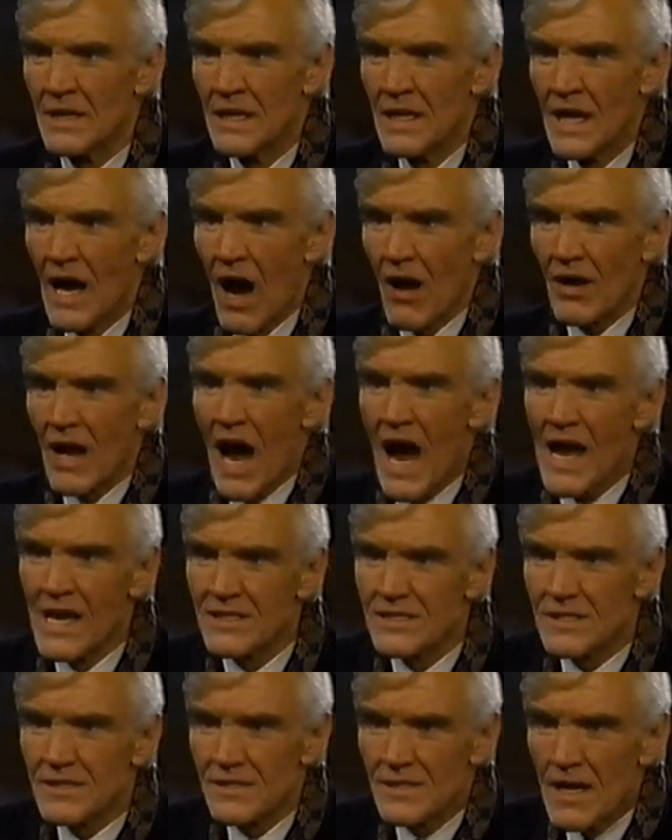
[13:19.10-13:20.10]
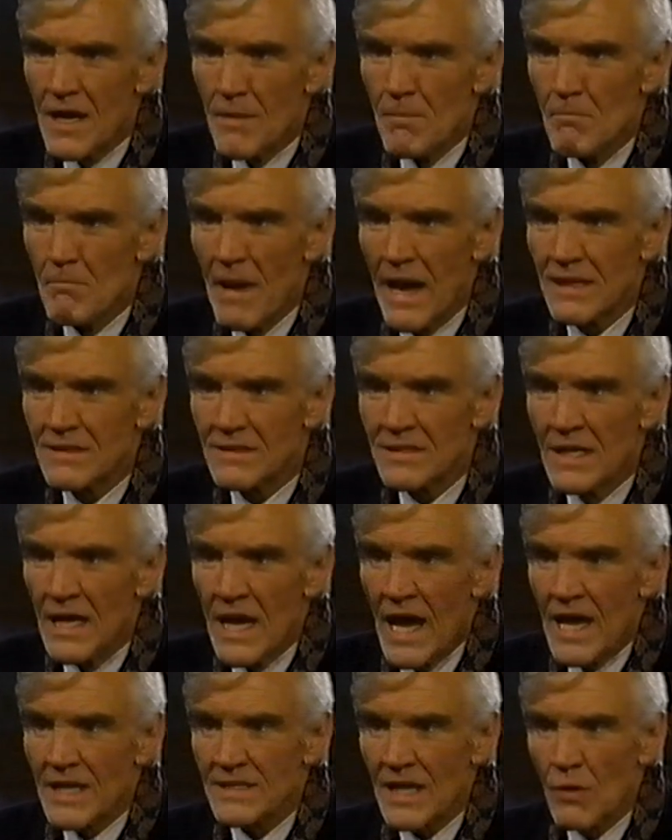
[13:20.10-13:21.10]
Our eyes met
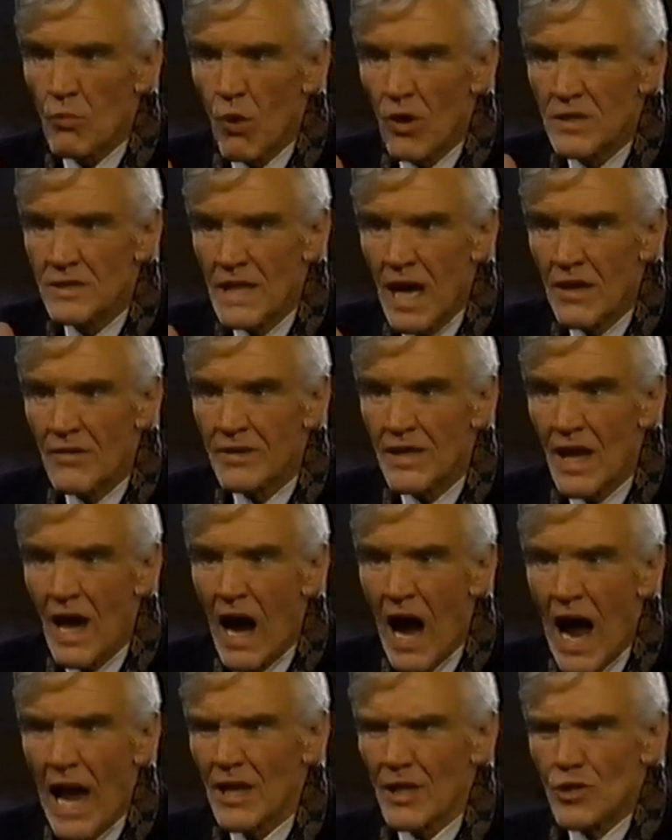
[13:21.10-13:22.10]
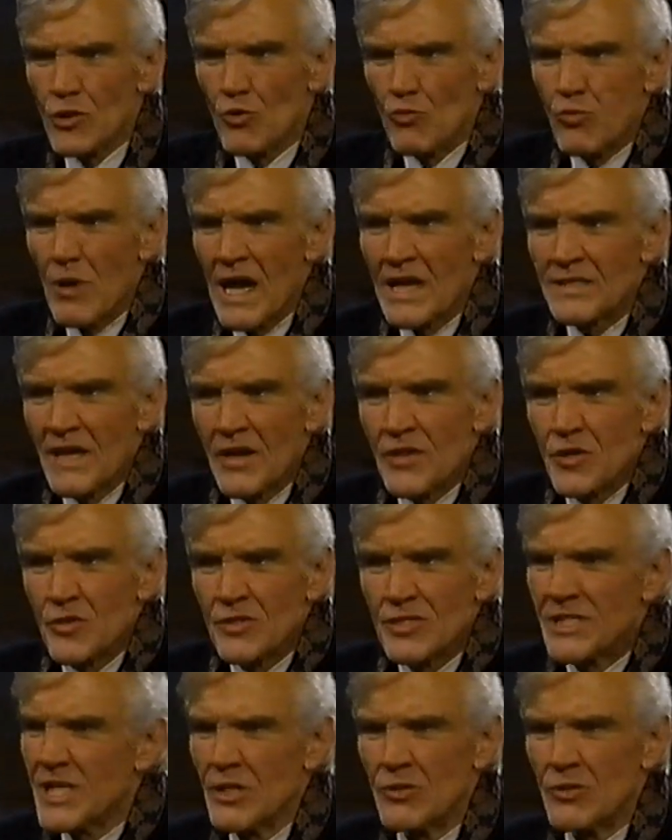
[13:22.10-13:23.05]
as I walked down the aisle and you rise out of your seat and